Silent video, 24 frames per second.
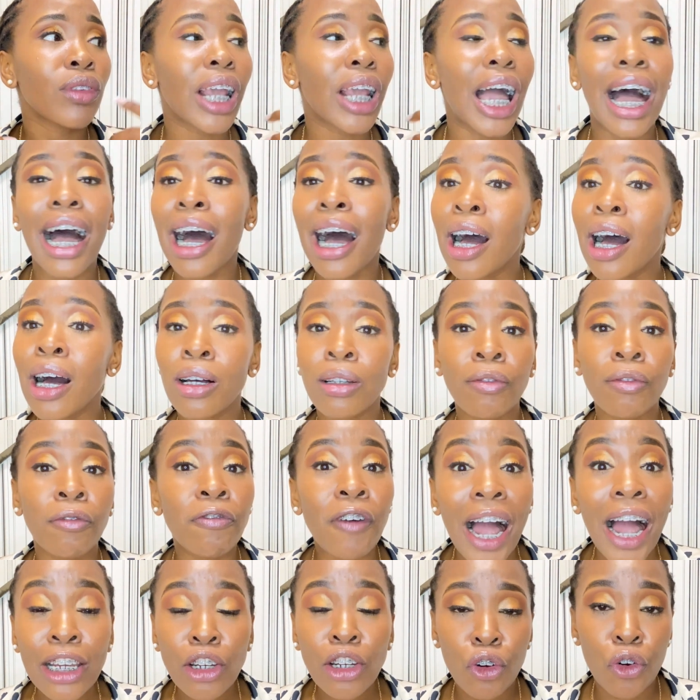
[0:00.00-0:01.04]

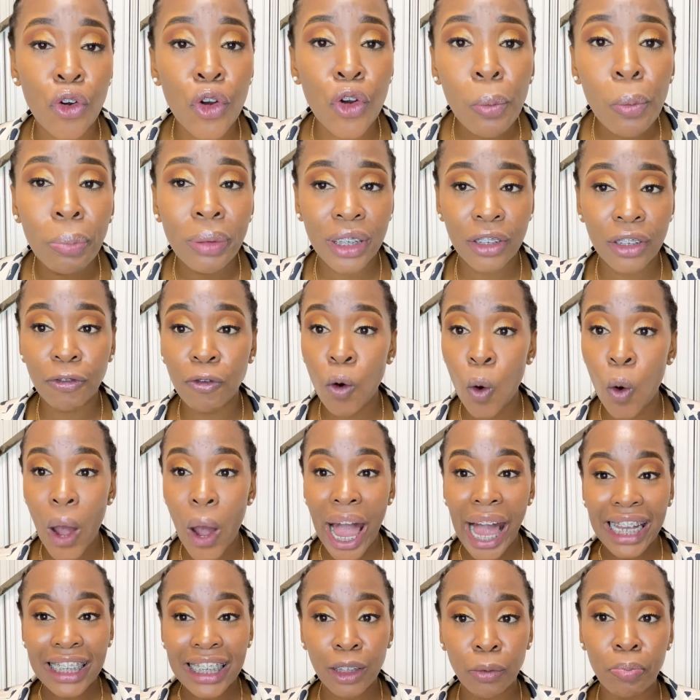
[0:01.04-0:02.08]
Find groups for
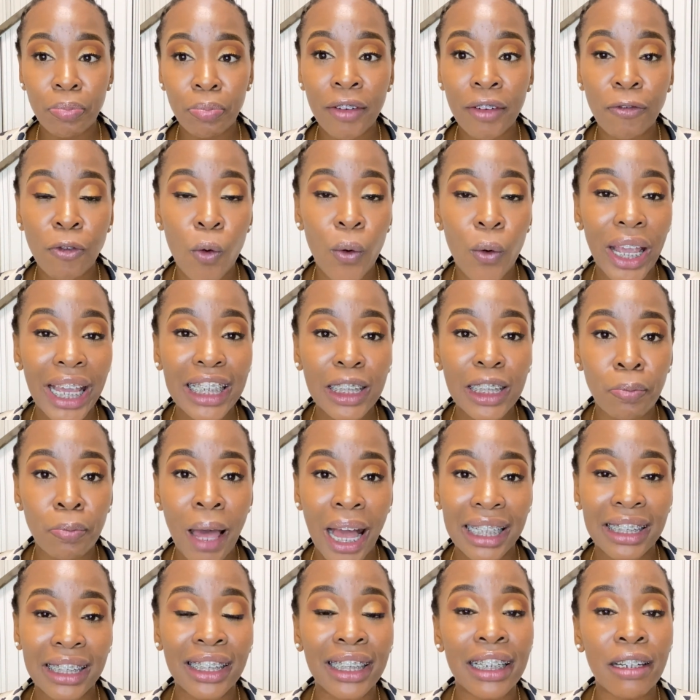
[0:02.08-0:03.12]

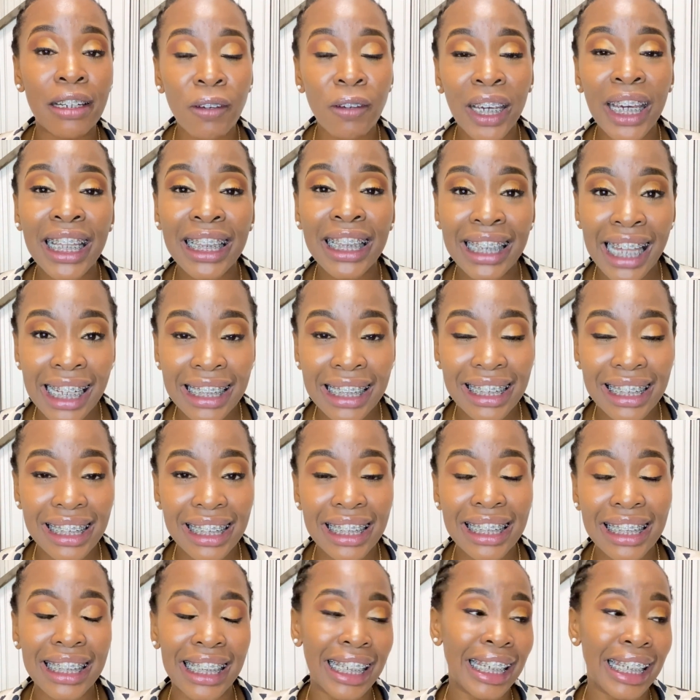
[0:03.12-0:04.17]
expats living in that
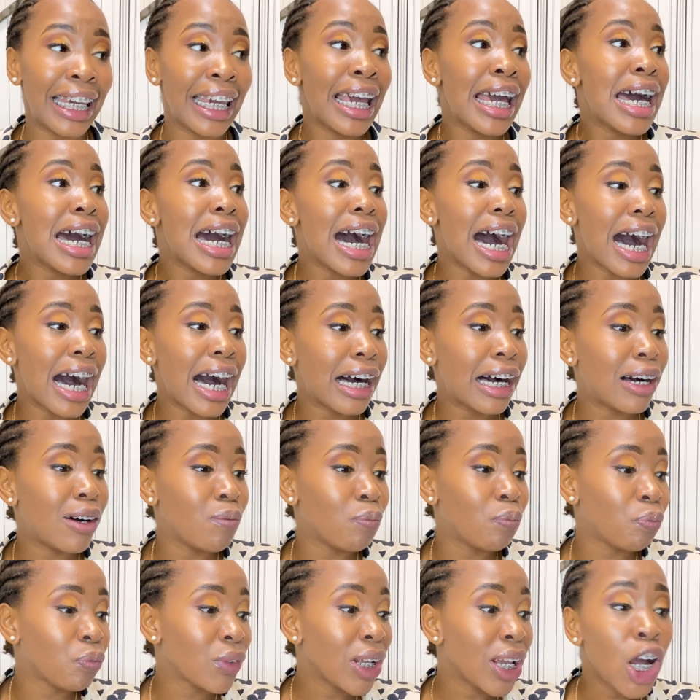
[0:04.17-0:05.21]
city,
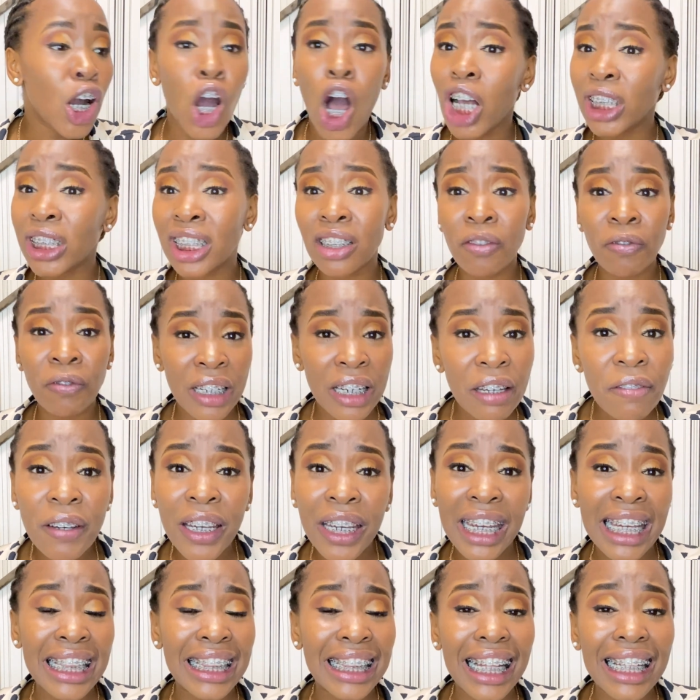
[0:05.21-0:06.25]
cost of
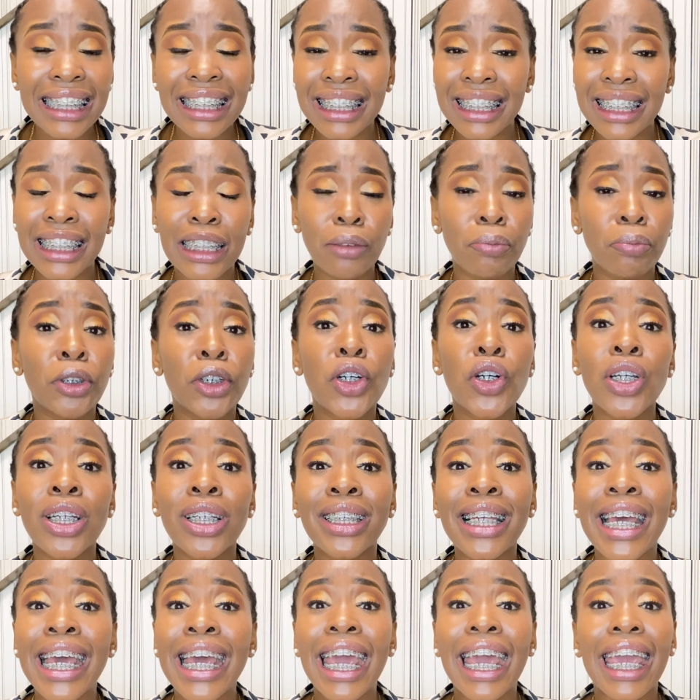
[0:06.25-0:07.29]
living in that city,
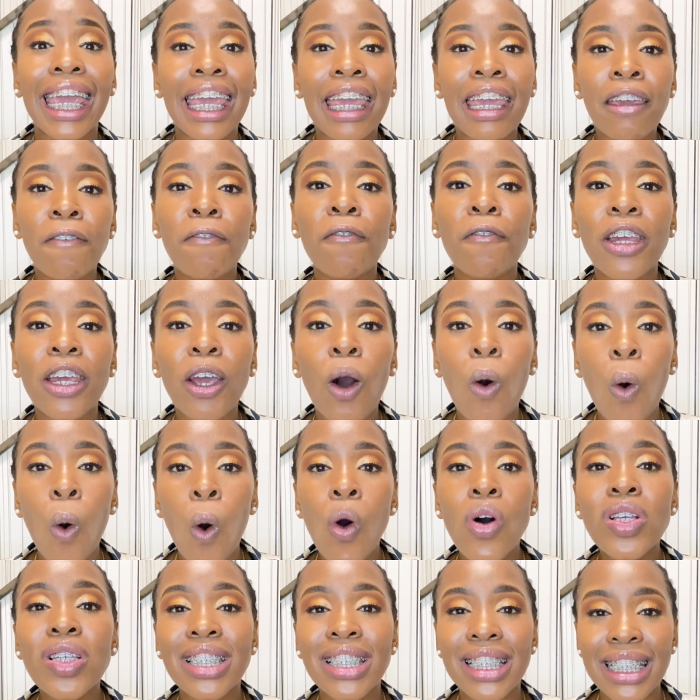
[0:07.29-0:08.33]
because if
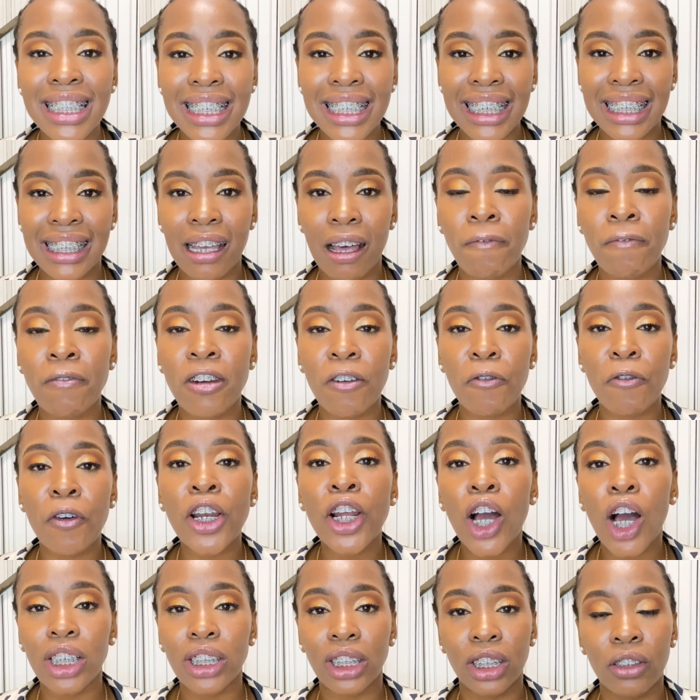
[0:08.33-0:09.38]
all cities have
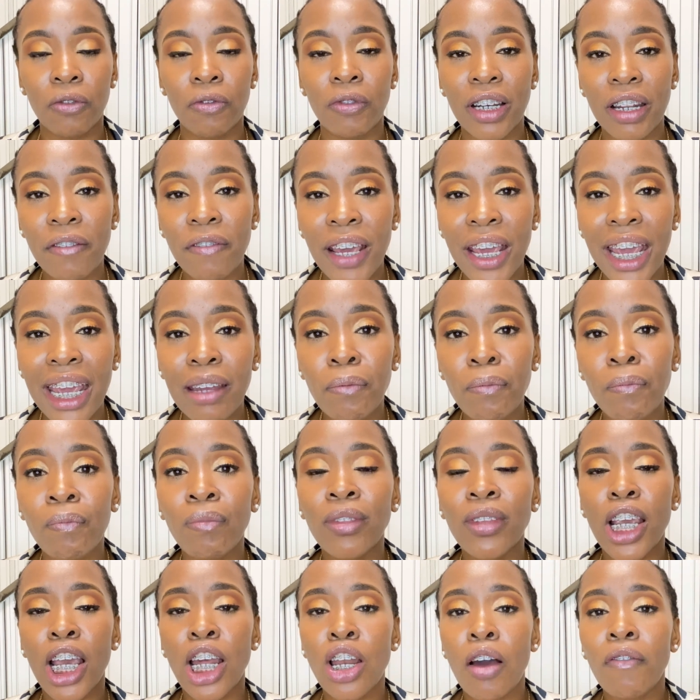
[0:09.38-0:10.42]
different cost of living,
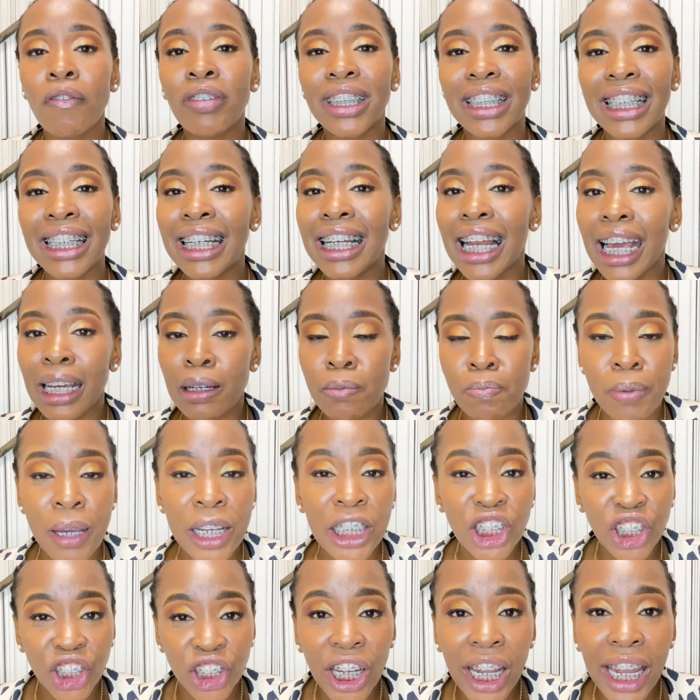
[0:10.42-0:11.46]
and obviously like
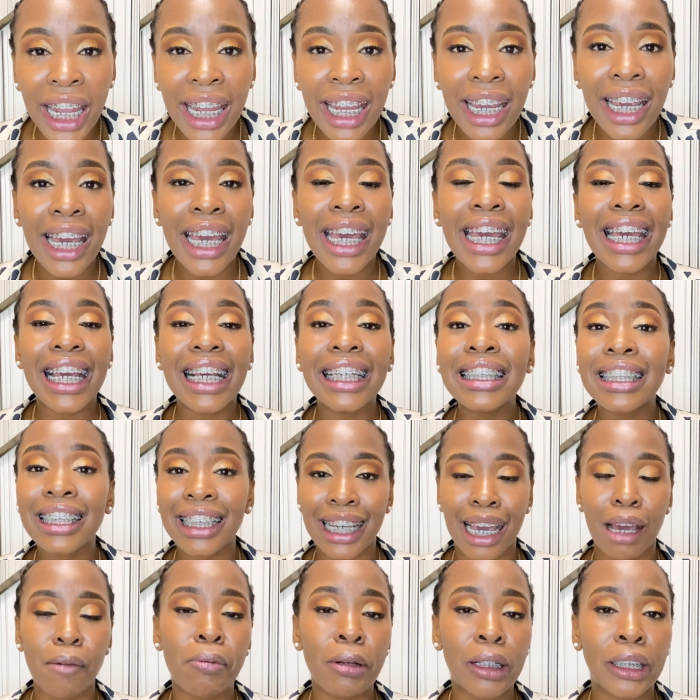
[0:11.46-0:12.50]
Beijing is the
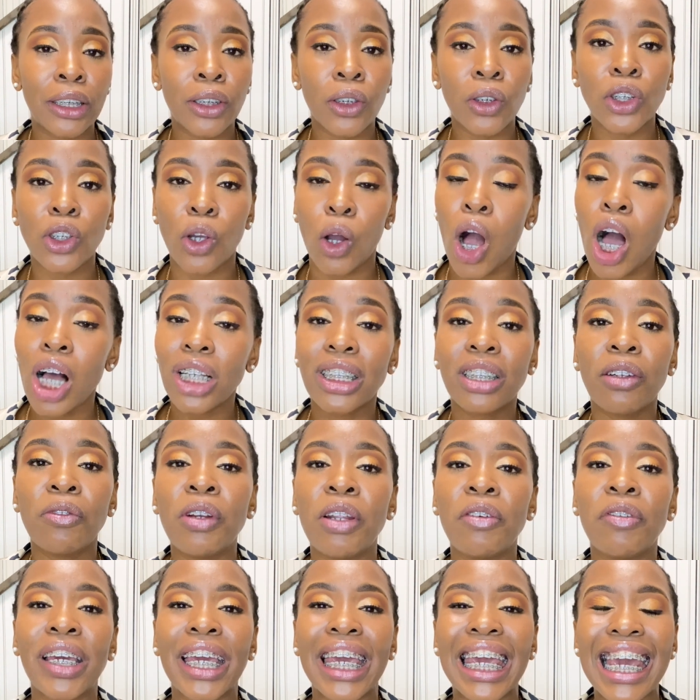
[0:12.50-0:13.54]
capital, so cost of
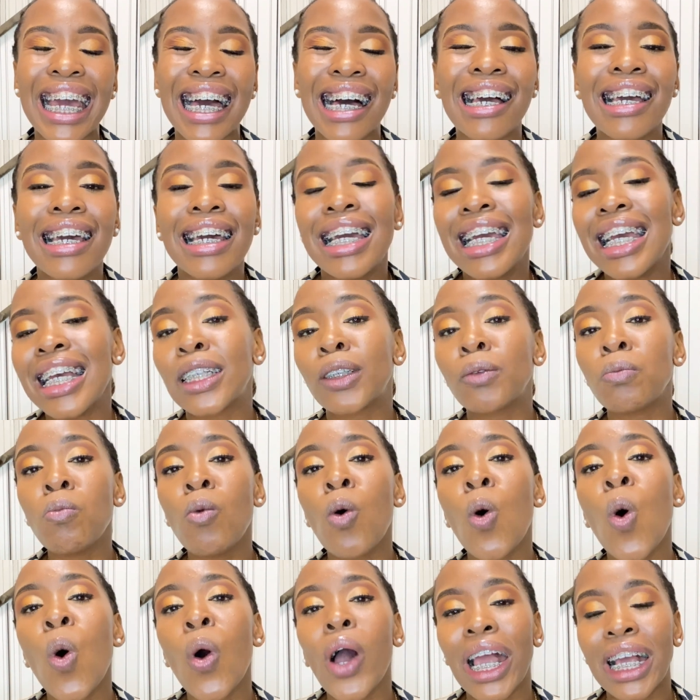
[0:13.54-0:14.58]
living here is
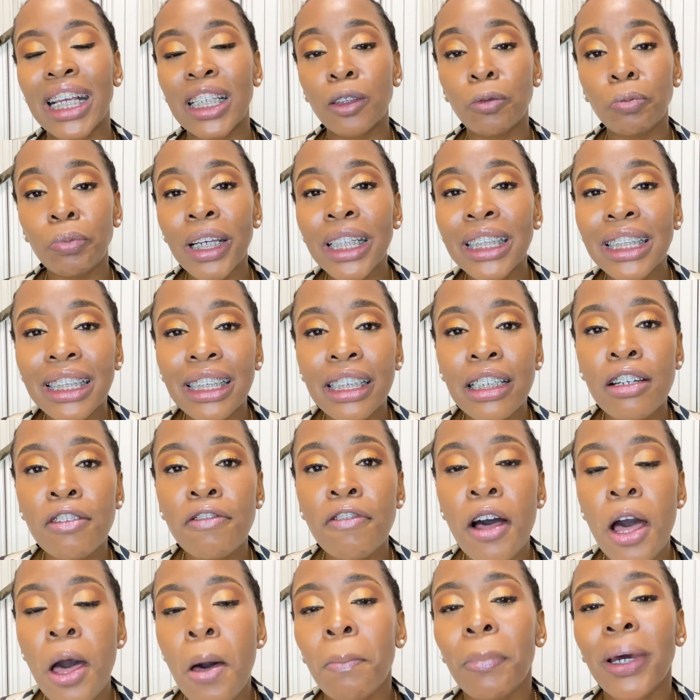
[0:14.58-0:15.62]
more expensive.